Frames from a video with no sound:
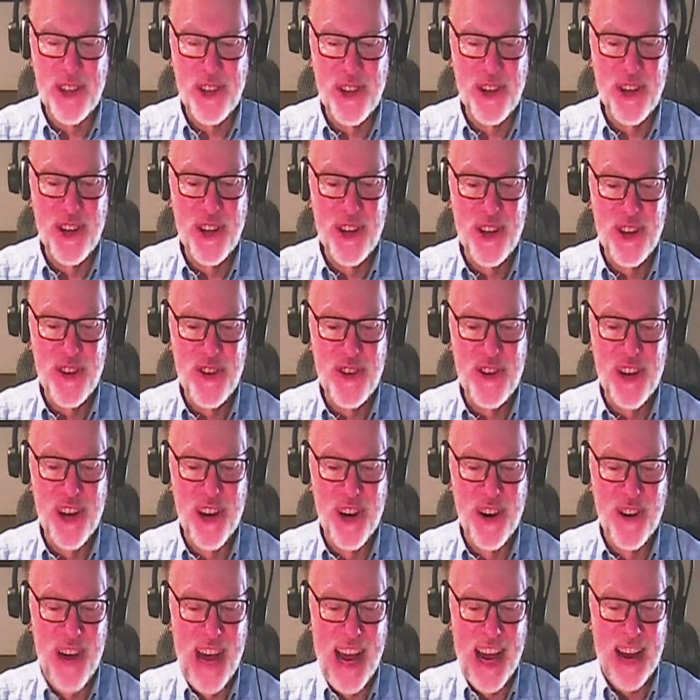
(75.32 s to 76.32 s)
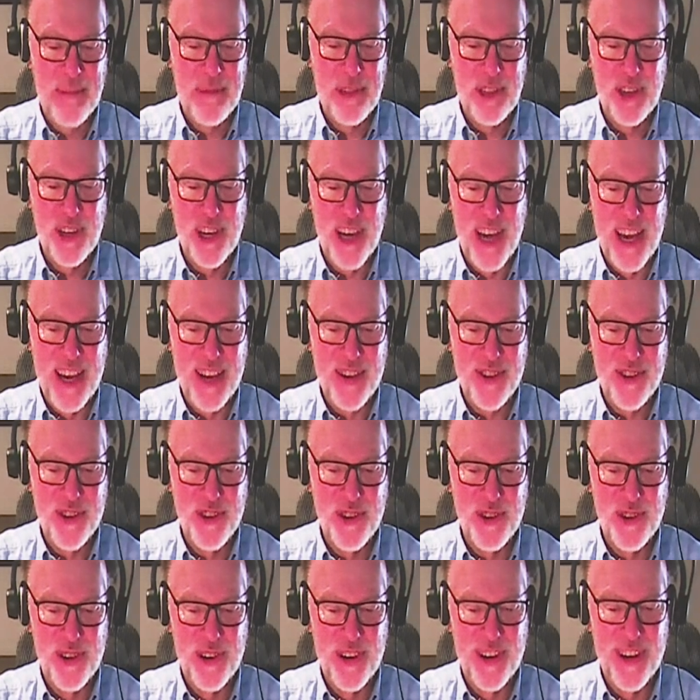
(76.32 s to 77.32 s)
You know how much I
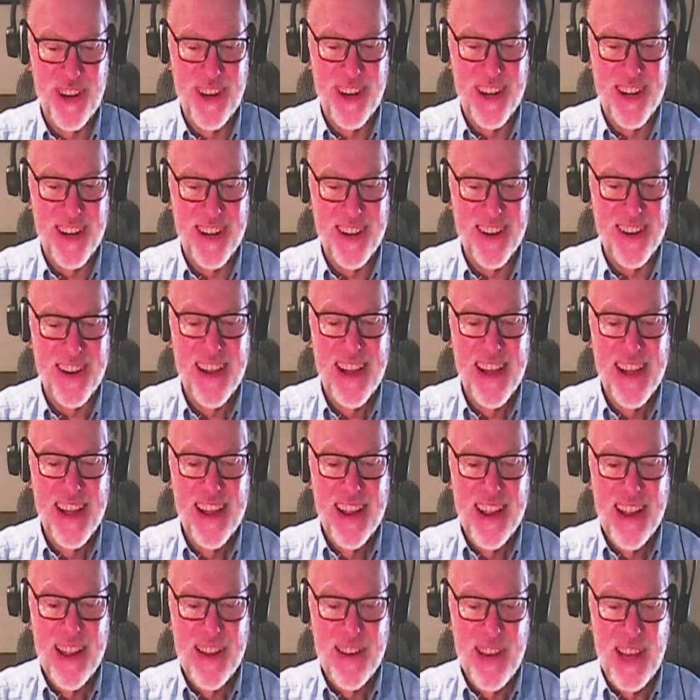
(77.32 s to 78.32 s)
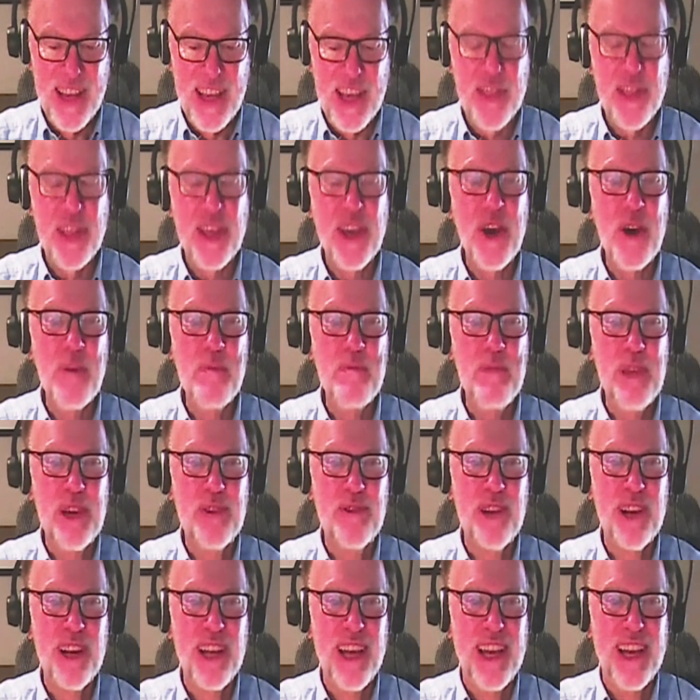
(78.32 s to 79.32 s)
enjoy
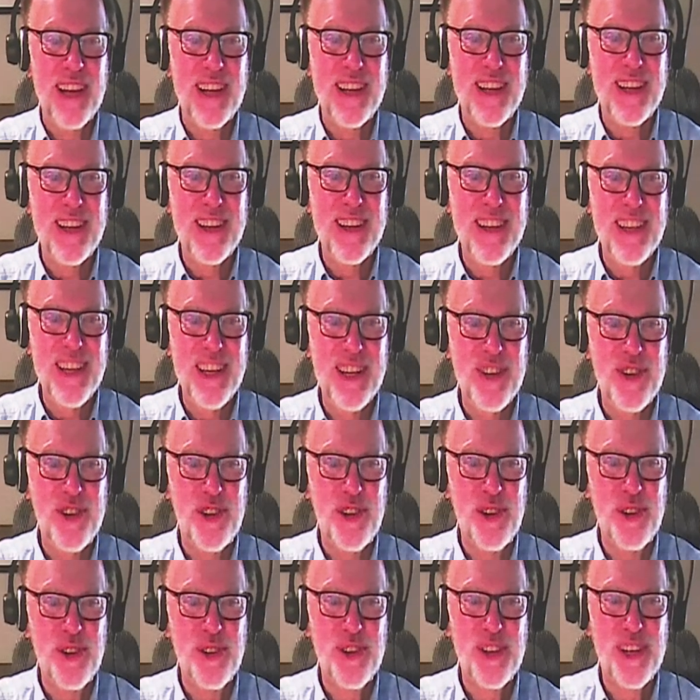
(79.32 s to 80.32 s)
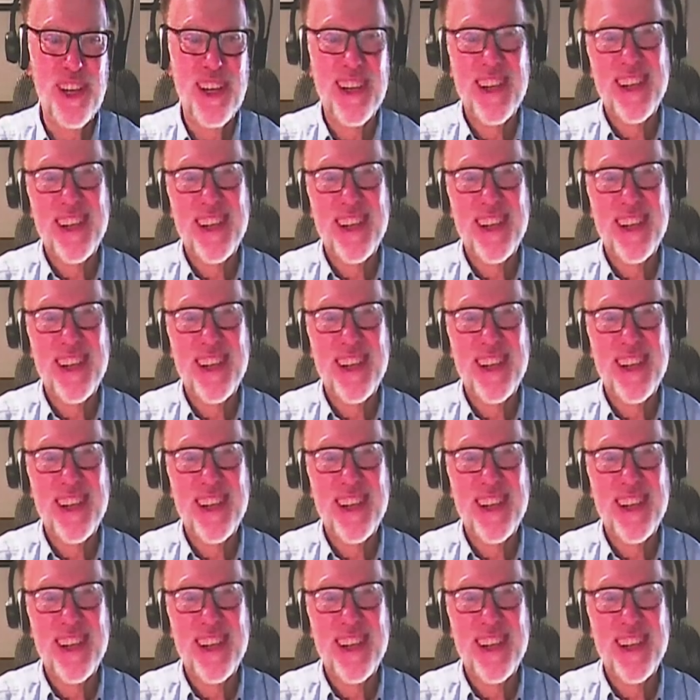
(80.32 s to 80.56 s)
Ethiopia-related issues.